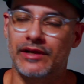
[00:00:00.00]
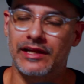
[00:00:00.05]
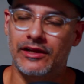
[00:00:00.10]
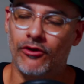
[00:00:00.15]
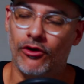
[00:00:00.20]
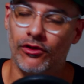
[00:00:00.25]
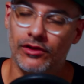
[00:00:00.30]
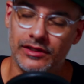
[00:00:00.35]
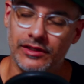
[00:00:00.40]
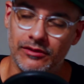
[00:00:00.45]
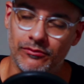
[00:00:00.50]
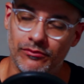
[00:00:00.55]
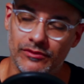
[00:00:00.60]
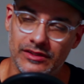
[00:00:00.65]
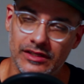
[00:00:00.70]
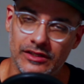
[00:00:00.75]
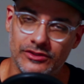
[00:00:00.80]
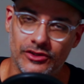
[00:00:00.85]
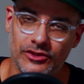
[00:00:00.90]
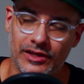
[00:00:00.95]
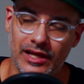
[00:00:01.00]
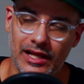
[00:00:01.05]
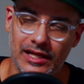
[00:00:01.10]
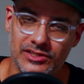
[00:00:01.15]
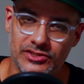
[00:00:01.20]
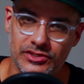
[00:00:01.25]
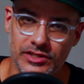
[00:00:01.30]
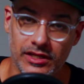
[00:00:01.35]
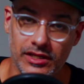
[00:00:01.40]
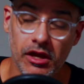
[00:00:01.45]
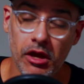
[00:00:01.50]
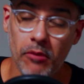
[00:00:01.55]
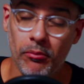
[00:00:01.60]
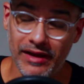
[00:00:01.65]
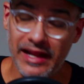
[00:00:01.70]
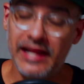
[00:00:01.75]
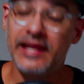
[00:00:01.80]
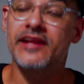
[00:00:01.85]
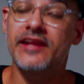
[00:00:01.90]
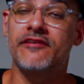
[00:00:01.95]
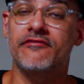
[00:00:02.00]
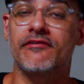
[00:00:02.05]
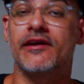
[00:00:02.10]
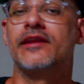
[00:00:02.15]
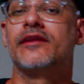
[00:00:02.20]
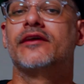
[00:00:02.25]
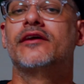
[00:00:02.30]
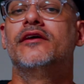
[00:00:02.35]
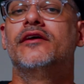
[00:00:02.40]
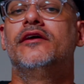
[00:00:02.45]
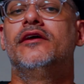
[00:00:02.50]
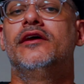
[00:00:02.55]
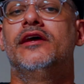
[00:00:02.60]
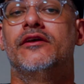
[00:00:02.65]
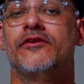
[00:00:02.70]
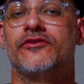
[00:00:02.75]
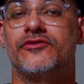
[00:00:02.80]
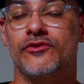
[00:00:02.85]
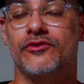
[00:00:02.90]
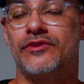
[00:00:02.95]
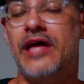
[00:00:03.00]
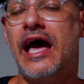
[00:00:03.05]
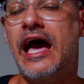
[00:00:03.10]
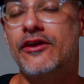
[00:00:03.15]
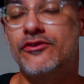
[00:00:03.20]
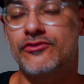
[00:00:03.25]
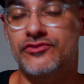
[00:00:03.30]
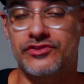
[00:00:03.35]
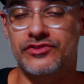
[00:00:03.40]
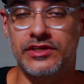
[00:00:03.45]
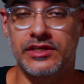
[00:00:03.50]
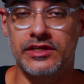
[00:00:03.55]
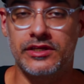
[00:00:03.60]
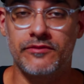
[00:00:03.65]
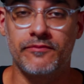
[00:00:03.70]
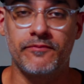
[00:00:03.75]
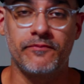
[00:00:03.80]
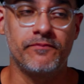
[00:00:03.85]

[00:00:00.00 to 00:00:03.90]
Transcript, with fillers: they calling him. Turki Al-Sheikh. But in any event, so now you see